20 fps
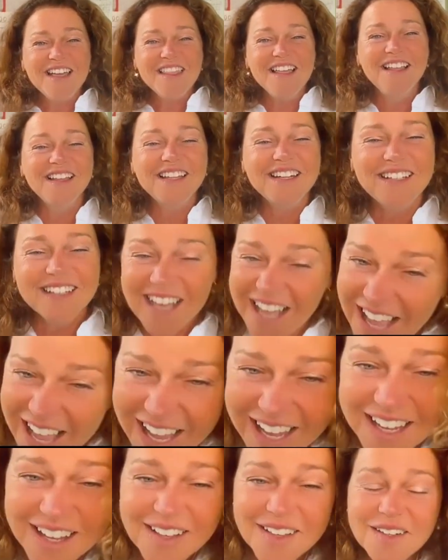little
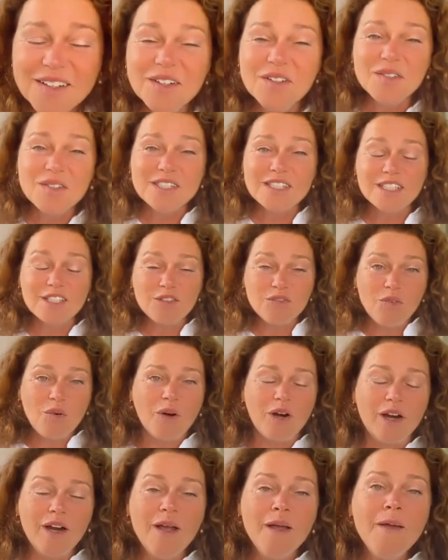guy who's
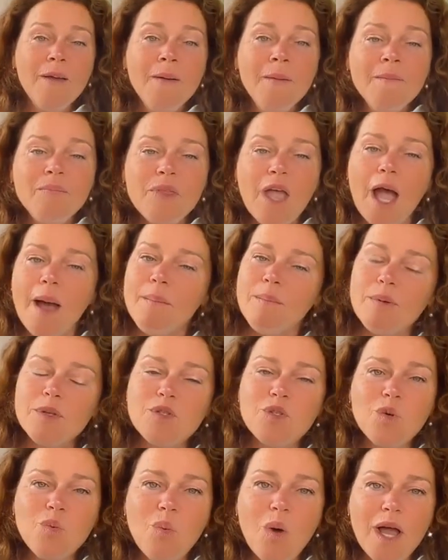6'4". But
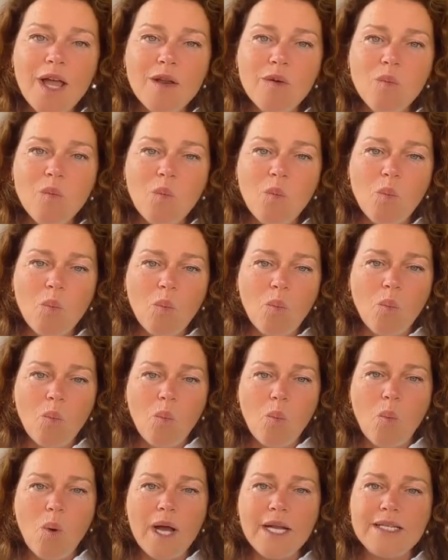so
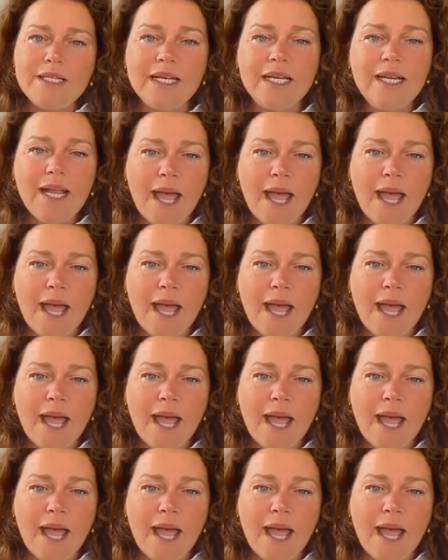what did